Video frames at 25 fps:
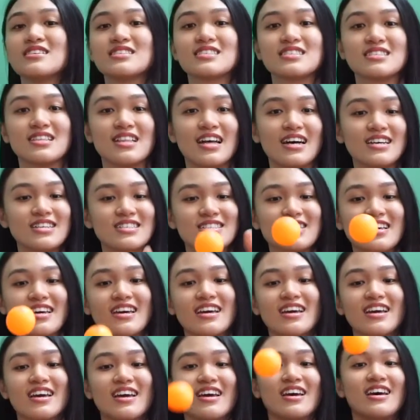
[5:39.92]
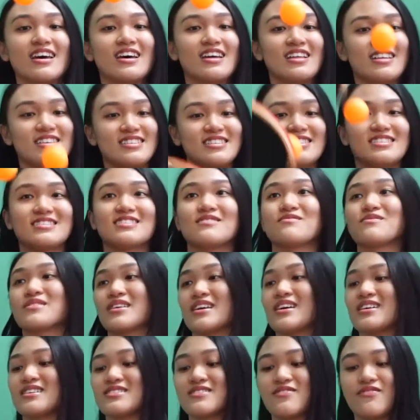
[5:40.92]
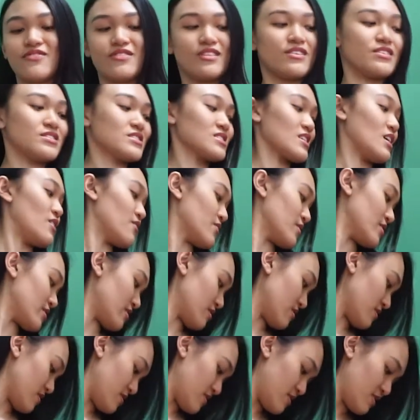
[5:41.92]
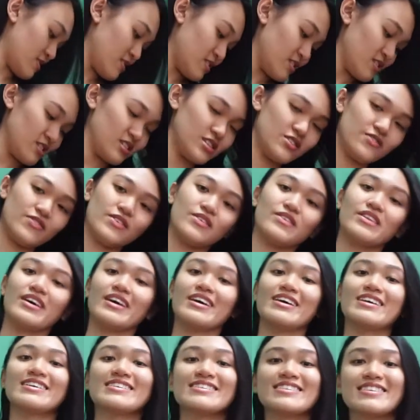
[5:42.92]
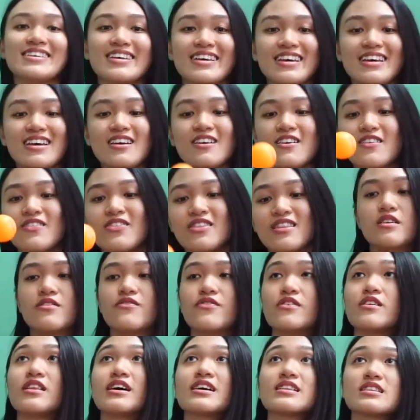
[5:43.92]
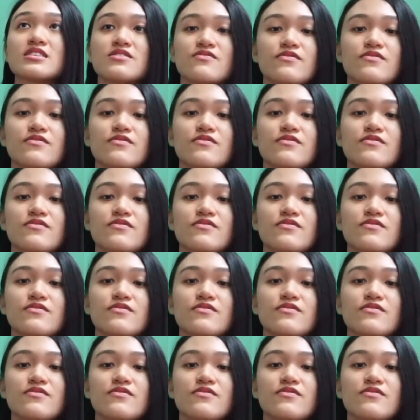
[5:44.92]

slash thing. This is something I've discovered these few days. If you like this